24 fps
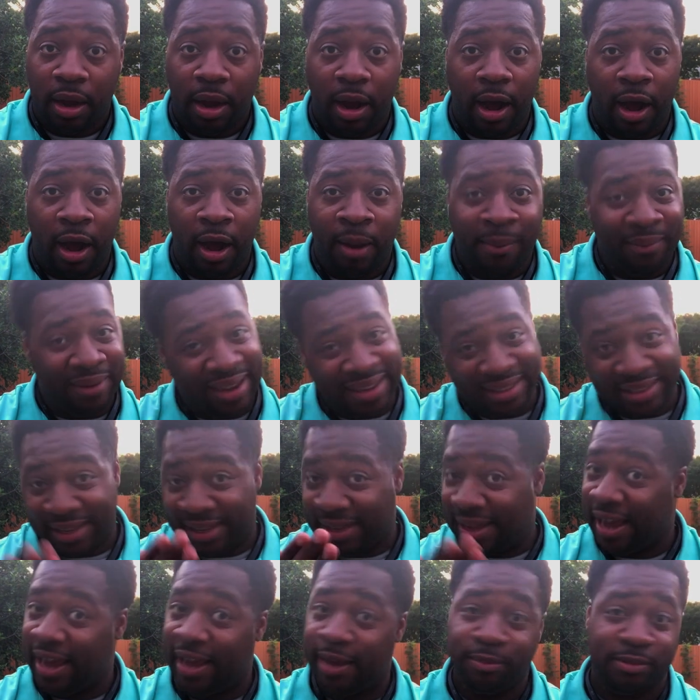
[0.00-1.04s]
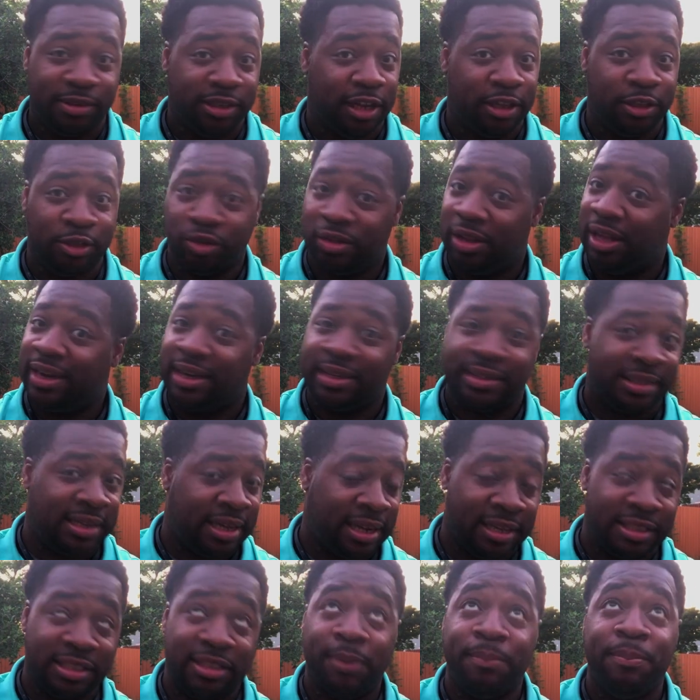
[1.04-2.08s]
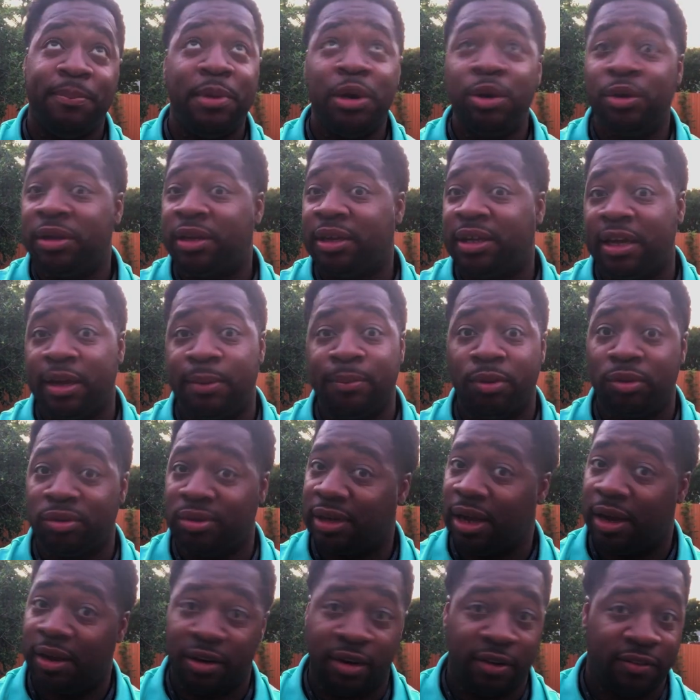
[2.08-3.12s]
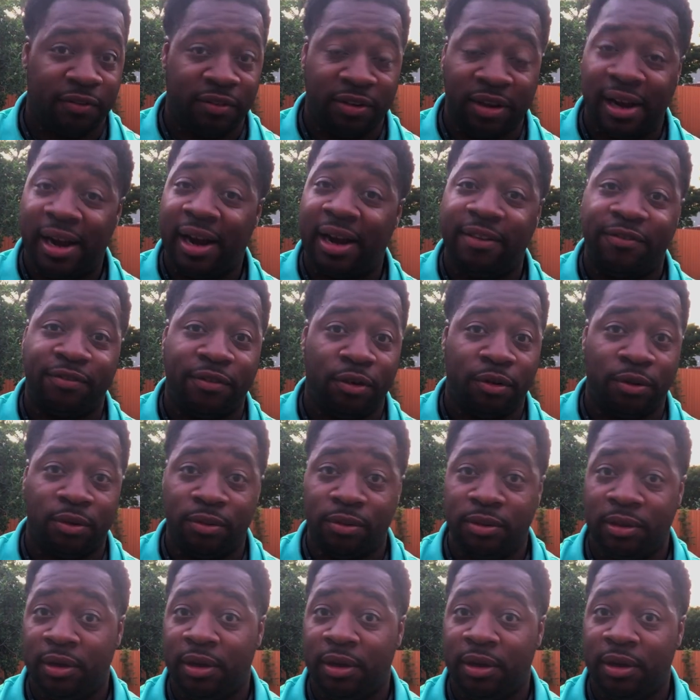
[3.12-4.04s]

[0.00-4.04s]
And the game changer, like I said, it's a million gimbals out here for your iPhone.